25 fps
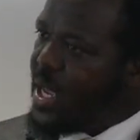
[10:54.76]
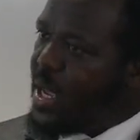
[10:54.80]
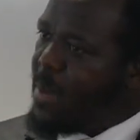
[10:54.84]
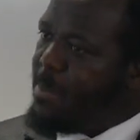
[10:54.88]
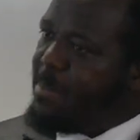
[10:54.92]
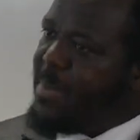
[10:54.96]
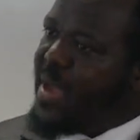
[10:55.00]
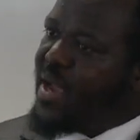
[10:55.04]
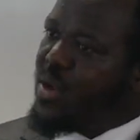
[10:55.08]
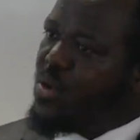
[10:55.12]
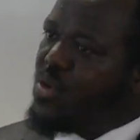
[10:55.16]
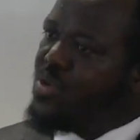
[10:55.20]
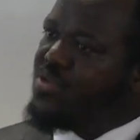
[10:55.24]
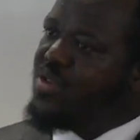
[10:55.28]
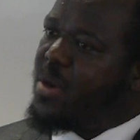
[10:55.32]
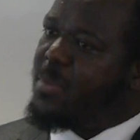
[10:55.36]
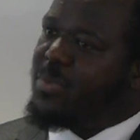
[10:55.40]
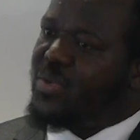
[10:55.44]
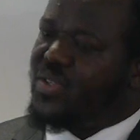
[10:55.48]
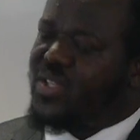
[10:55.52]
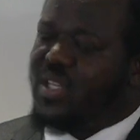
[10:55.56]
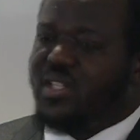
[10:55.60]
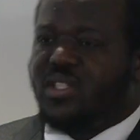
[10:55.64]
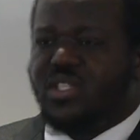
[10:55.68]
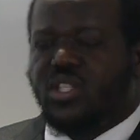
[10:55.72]
make good
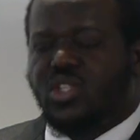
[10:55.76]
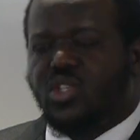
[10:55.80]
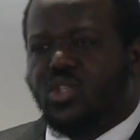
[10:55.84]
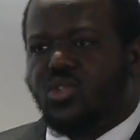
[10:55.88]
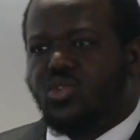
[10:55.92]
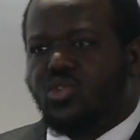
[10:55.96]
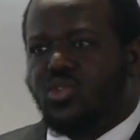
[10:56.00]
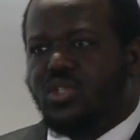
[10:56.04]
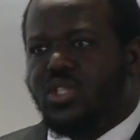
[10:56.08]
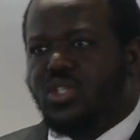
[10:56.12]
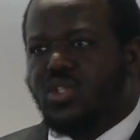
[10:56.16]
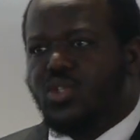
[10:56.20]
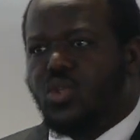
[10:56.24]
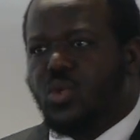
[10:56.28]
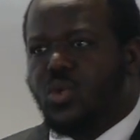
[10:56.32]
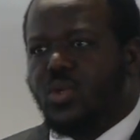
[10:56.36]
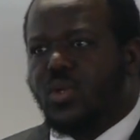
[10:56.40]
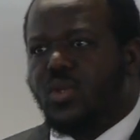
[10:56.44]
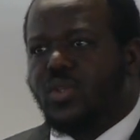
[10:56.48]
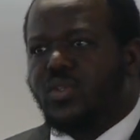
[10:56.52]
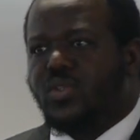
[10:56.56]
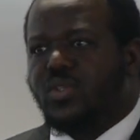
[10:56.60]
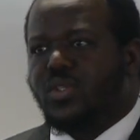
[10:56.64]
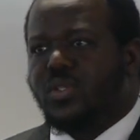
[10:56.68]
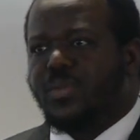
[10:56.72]
representation to these
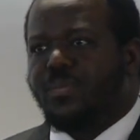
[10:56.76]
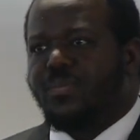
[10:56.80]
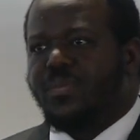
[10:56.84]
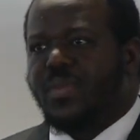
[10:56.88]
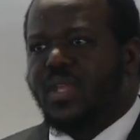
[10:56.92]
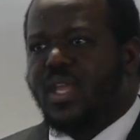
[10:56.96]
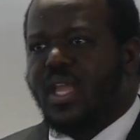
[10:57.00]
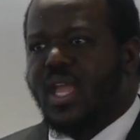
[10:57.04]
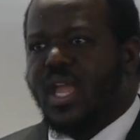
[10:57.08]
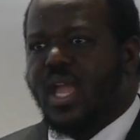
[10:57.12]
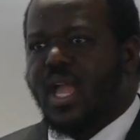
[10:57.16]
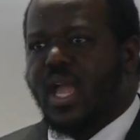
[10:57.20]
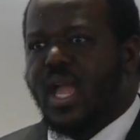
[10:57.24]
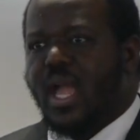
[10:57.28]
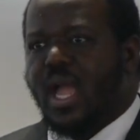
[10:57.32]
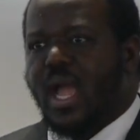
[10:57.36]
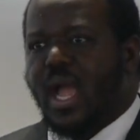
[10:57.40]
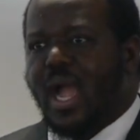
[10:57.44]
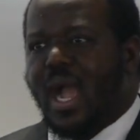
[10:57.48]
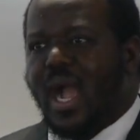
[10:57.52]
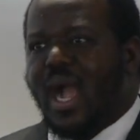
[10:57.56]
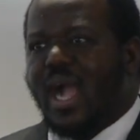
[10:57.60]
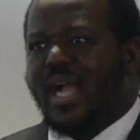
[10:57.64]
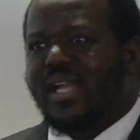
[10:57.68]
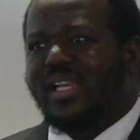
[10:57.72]
donors,
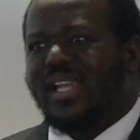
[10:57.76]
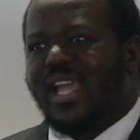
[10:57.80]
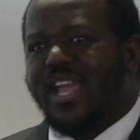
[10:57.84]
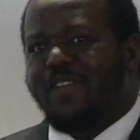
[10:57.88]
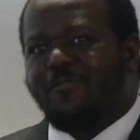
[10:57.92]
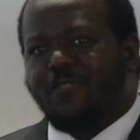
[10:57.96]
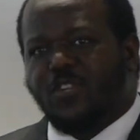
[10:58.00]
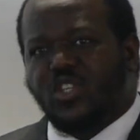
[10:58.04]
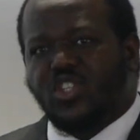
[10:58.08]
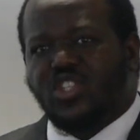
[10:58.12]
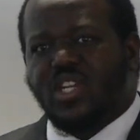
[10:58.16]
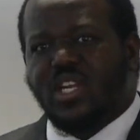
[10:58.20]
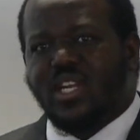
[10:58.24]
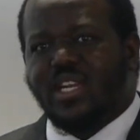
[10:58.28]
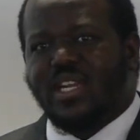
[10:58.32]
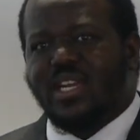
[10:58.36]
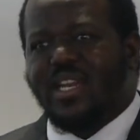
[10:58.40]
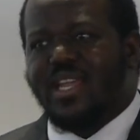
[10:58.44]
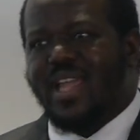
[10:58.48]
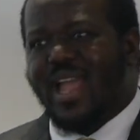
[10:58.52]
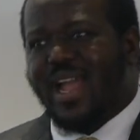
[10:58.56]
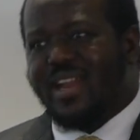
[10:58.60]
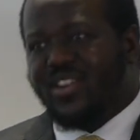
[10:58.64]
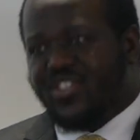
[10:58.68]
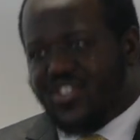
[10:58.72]
and
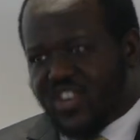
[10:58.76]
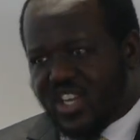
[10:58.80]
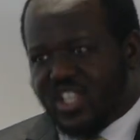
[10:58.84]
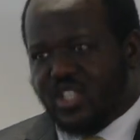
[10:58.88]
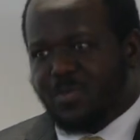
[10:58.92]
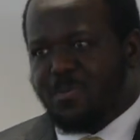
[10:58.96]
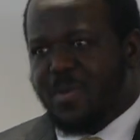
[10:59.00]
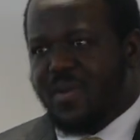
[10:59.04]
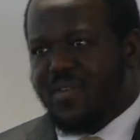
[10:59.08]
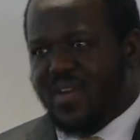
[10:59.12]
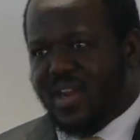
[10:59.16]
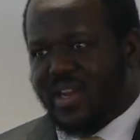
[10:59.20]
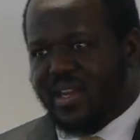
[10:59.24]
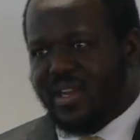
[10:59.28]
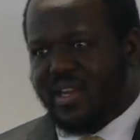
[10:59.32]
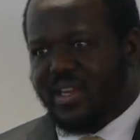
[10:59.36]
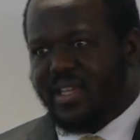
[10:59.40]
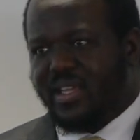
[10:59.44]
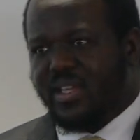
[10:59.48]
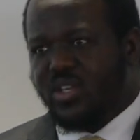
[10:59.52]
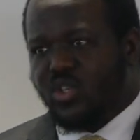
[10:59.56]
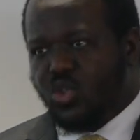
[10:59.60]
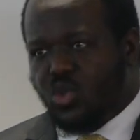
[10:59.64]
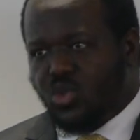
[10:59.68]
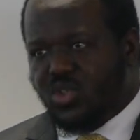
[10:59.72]
efficiently and
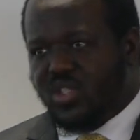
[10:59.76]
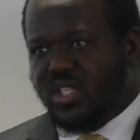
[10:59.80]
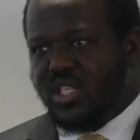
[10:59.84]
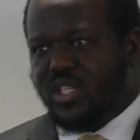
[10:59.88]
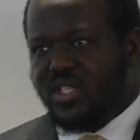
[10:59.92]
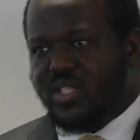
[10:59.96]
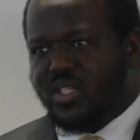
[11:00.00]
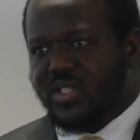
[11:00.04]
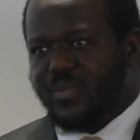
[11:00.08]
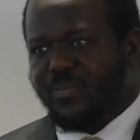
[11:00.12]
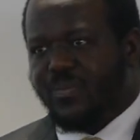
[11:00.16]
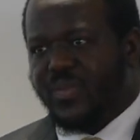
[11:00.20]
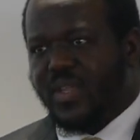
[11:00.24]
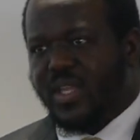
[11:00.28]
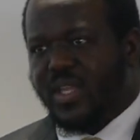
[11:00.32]
transparently use these